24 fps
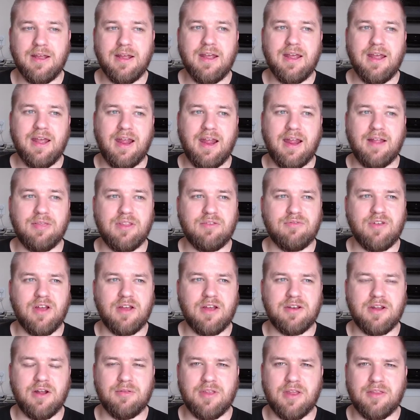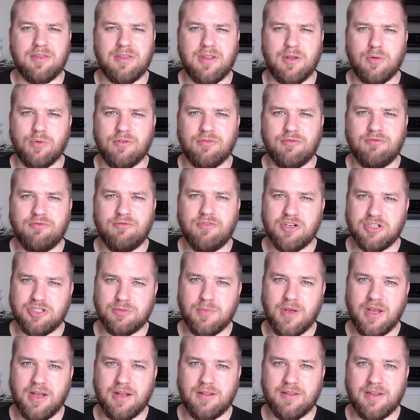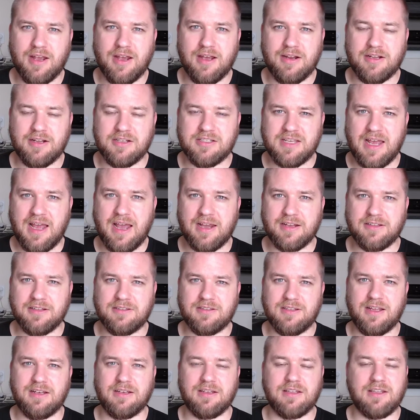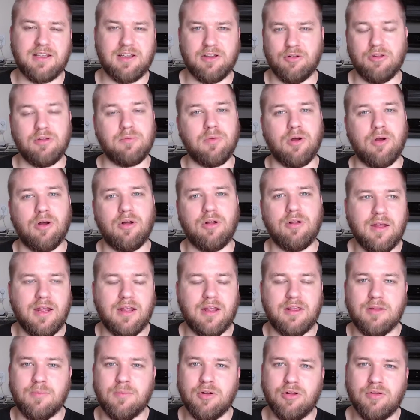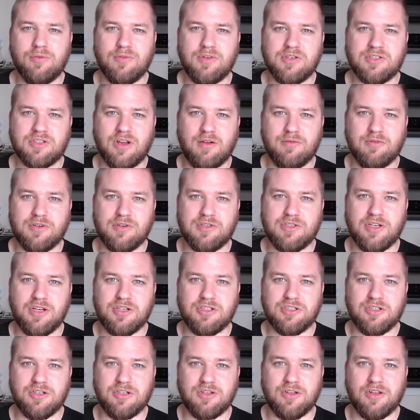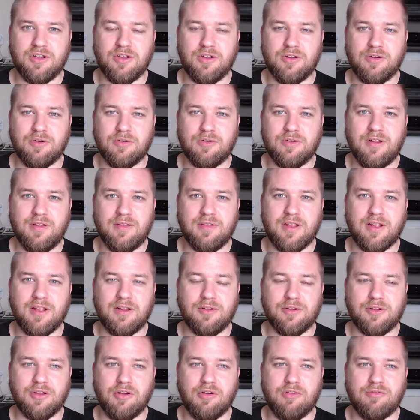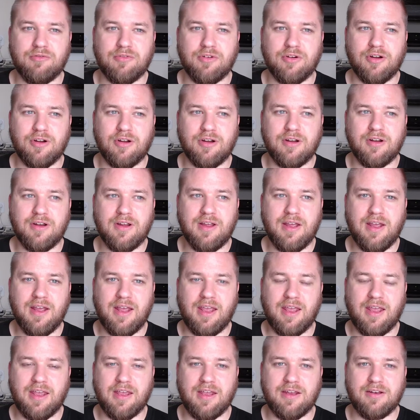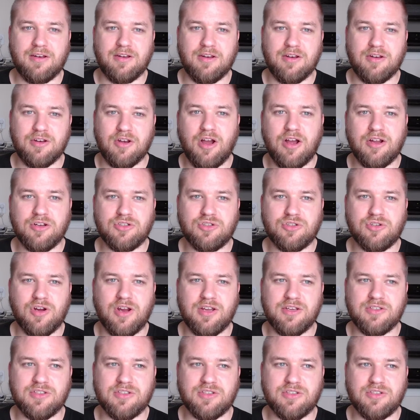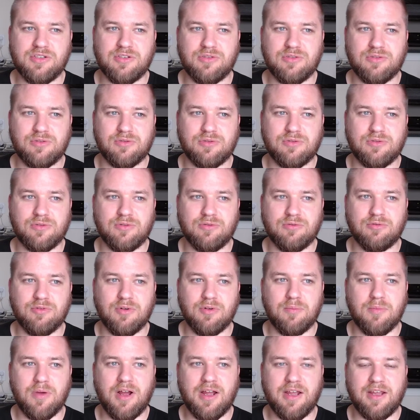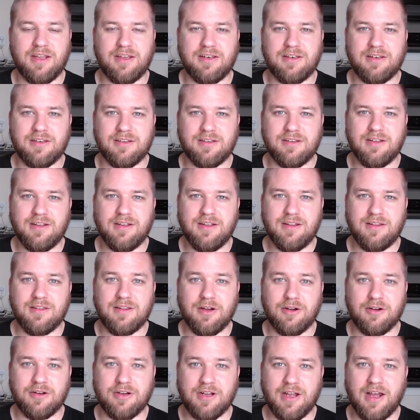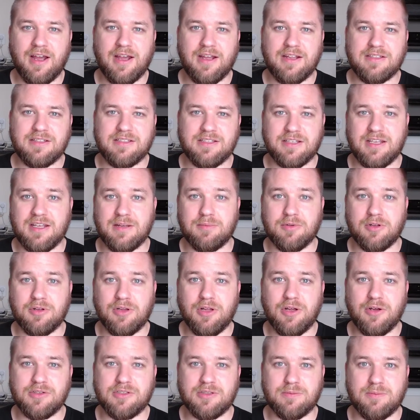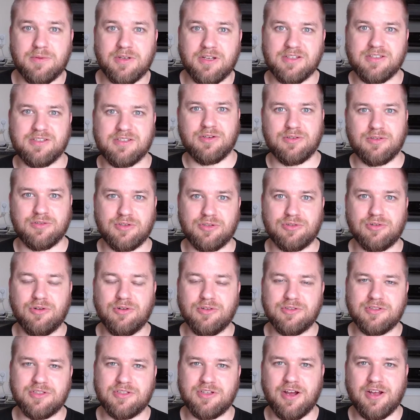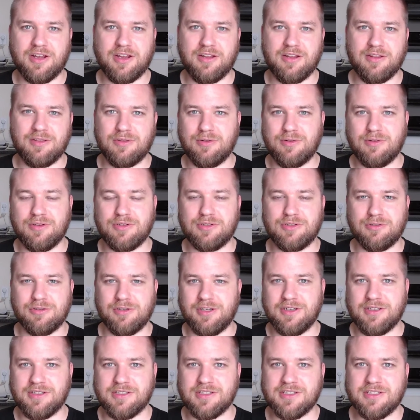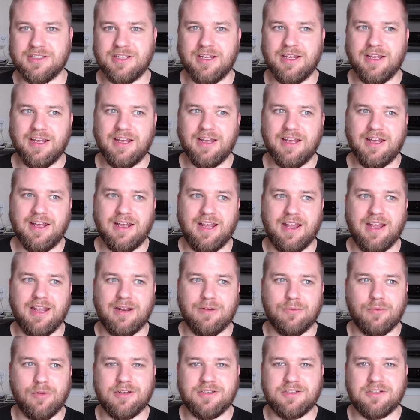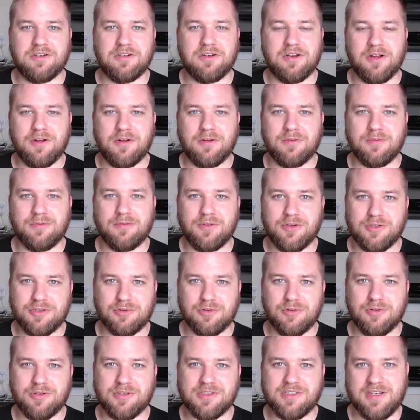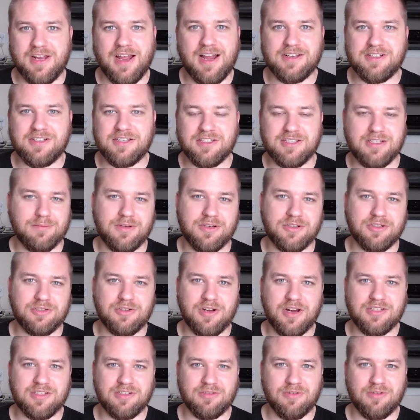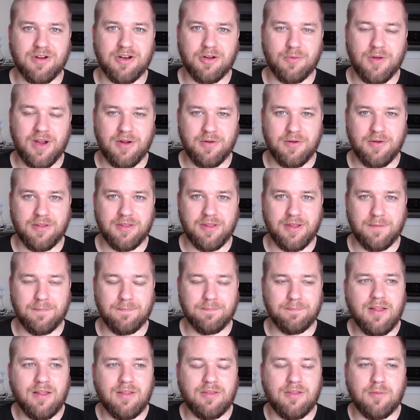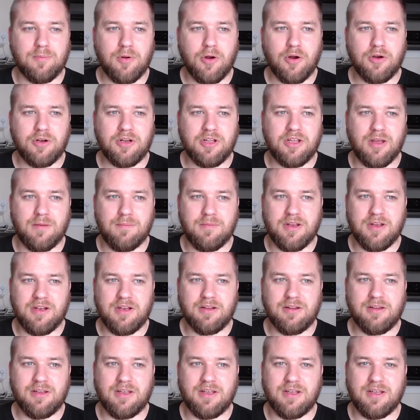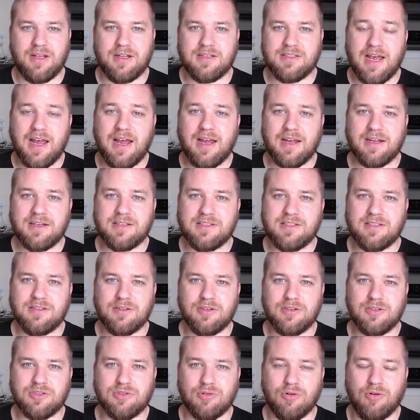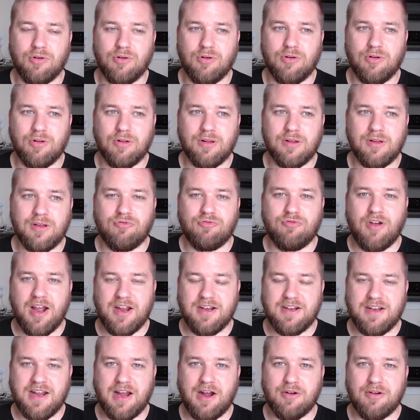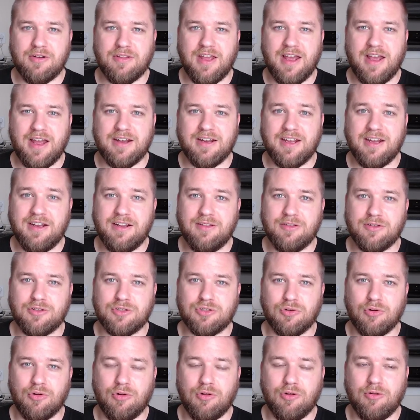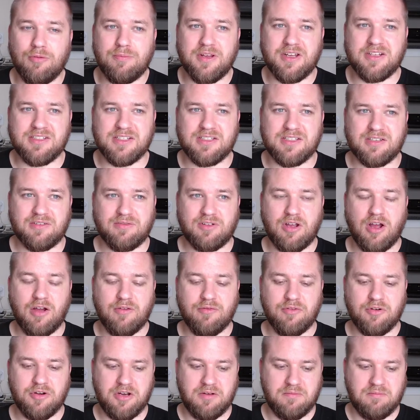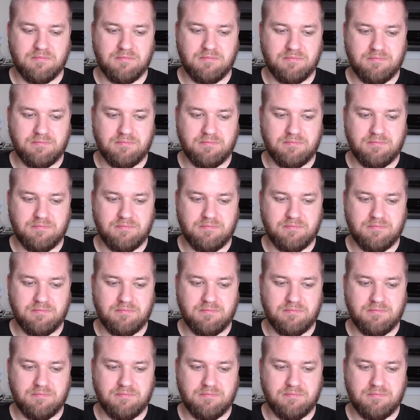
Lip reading: and they found out that they were fishmen that had attacked and killed them all. In the middle of this conversation, though, they look over and Nott tries to remind their guide to keep close because a troll stalking through the trees. And what do you know? The troll snatches him and tries to run away with him. The party immediately attacks the troll, find out that hitting the troll, because it's covered in